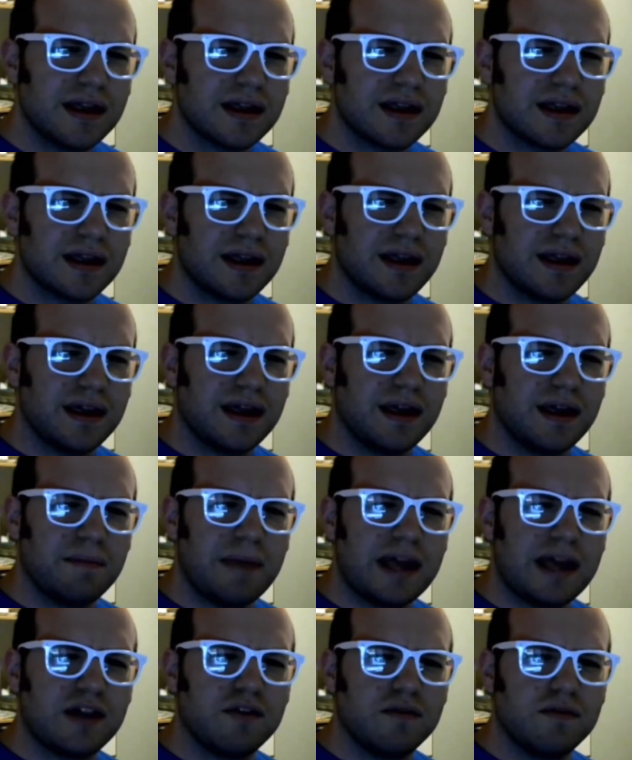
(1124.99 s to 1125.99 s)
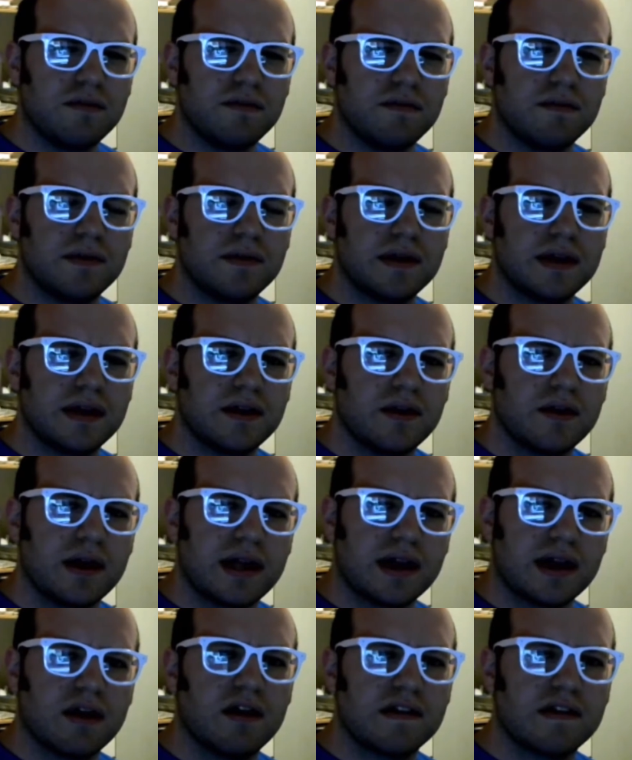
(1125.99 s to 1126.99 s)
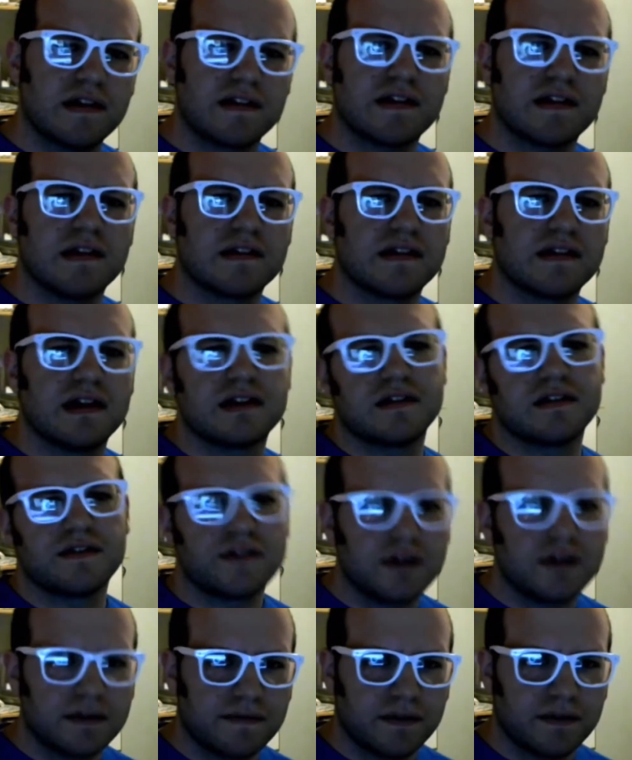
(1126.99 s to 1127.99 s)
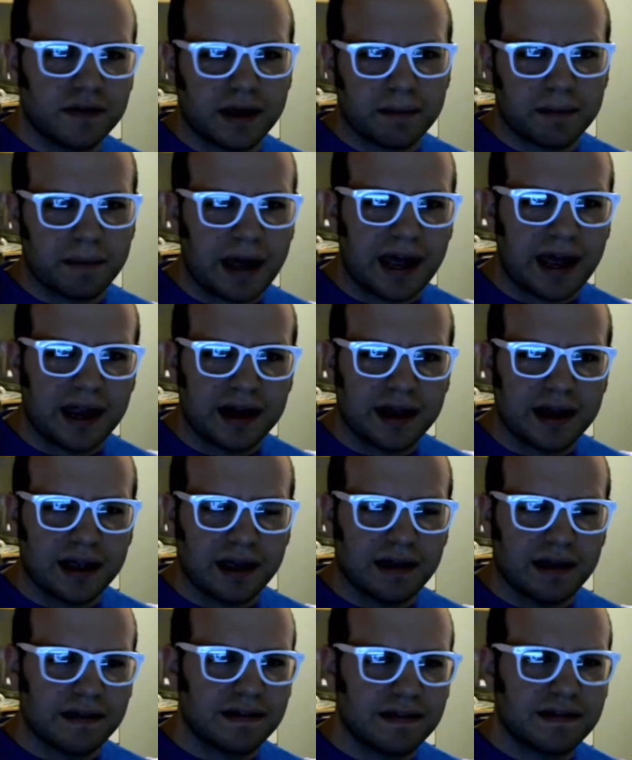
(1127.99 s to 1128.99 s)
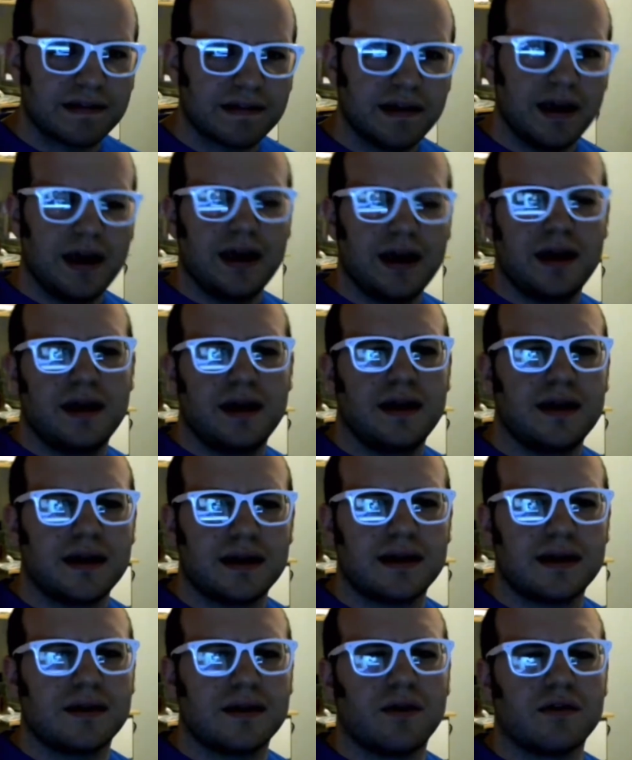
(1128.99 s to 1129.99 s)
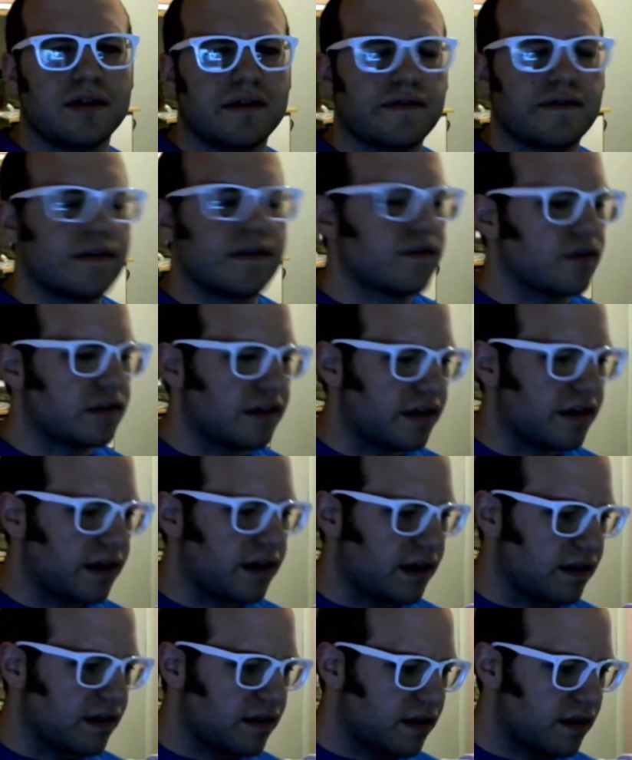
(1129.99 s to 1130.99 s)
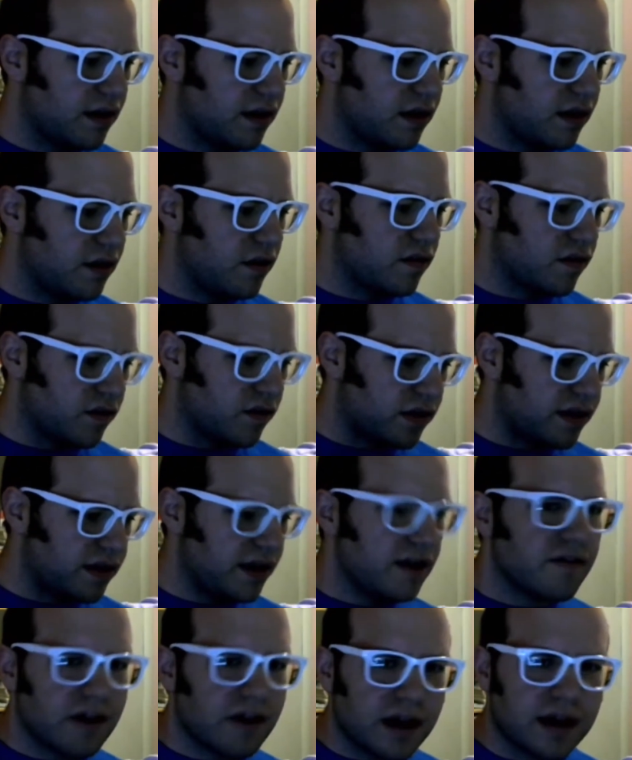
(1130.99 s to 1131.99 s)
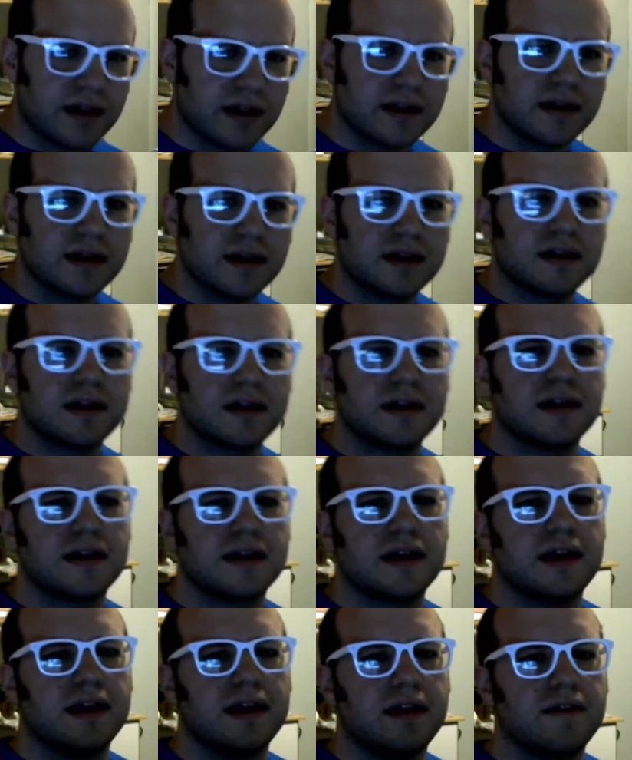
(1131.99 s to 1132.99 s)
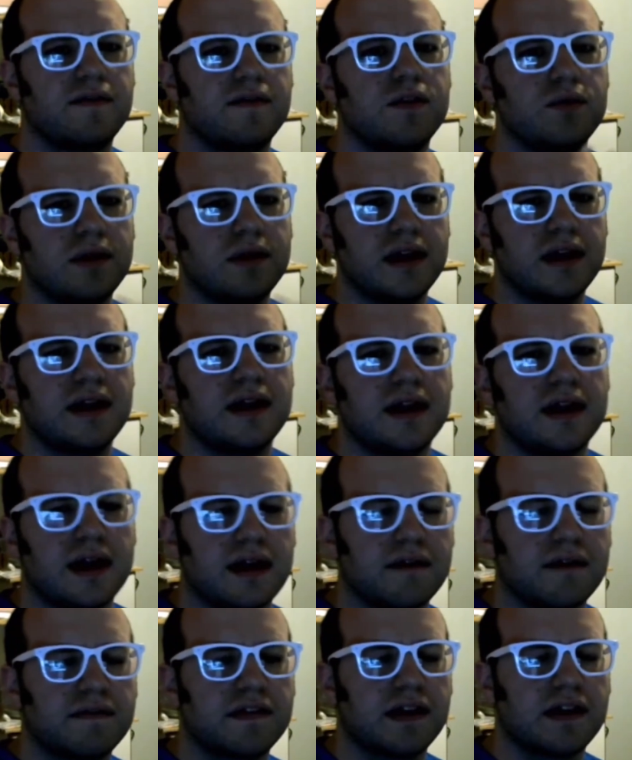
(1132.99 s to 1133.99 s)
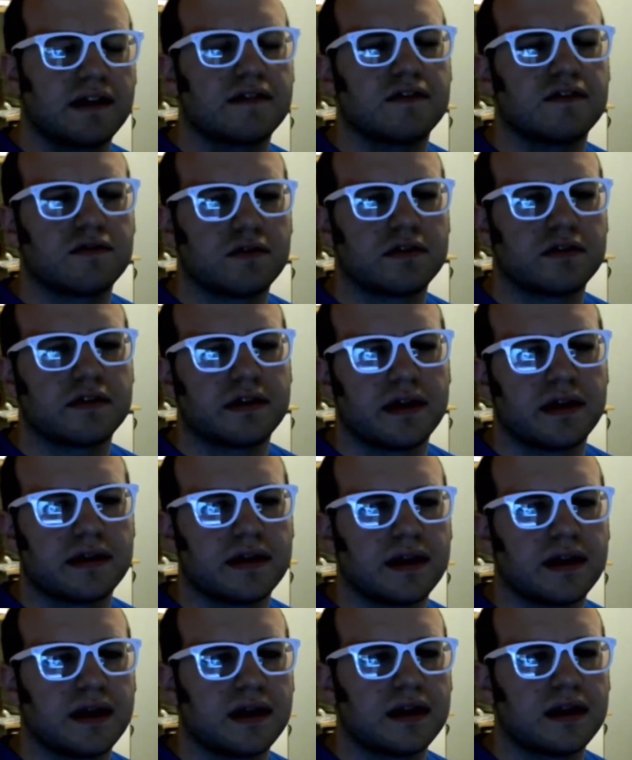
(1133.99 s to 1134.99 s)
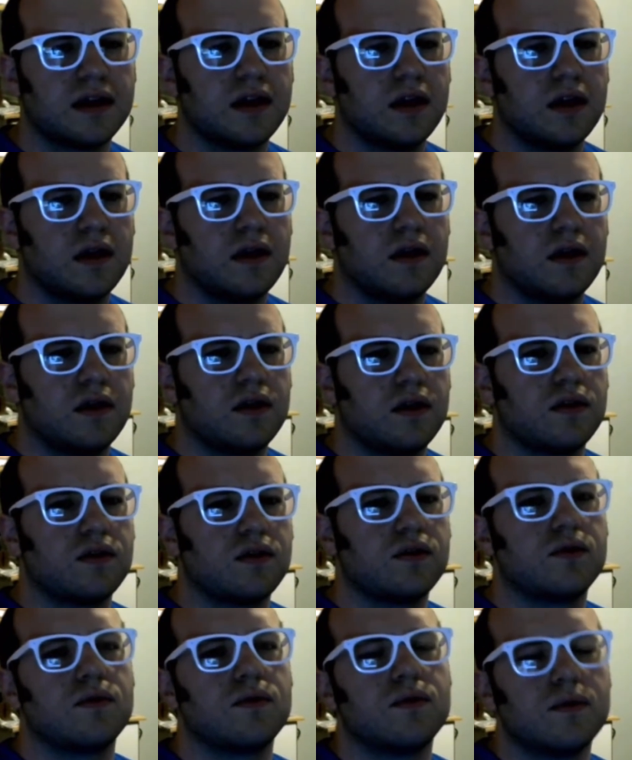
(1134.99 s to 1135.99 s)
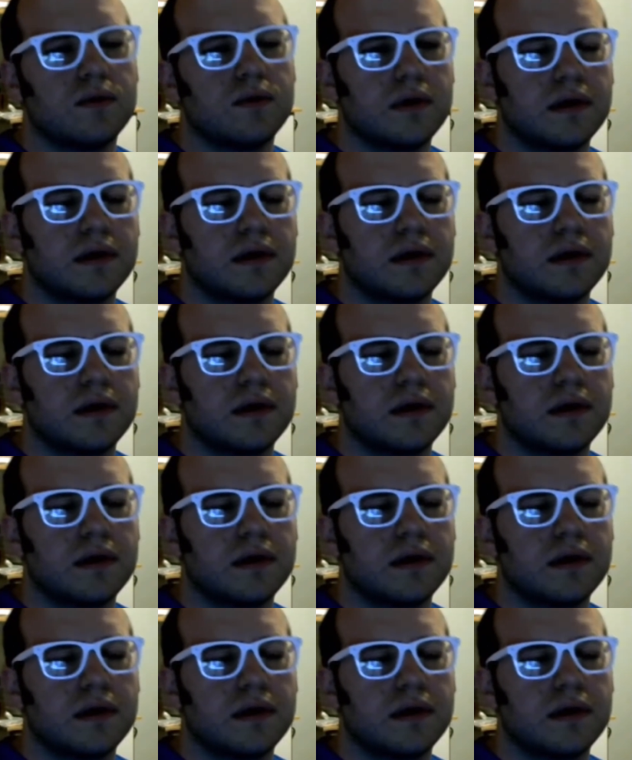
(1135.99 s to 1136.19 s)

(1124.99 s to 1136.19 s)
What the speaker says: it can make you, it causes sensation, so you can feel pain, I guess, and all different sorts of things. So theoretically, if you did have sex in Sword Art Online, you